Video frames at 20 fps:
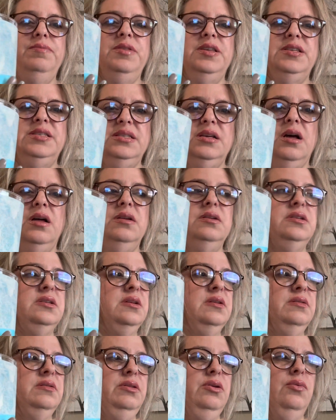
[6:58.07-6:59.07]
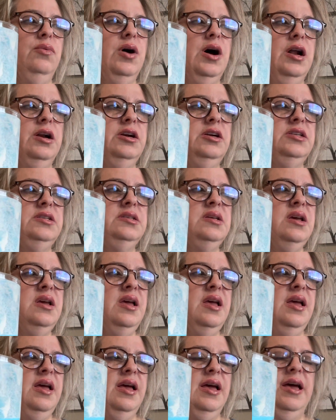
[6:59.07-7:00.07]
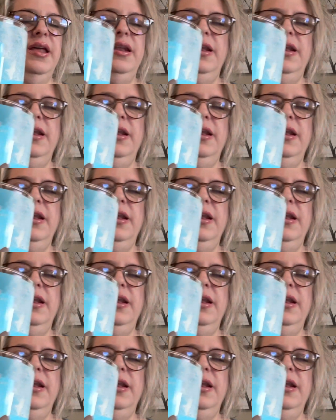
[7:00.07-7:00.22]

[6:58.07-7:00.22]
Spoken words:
the salt, the waters. And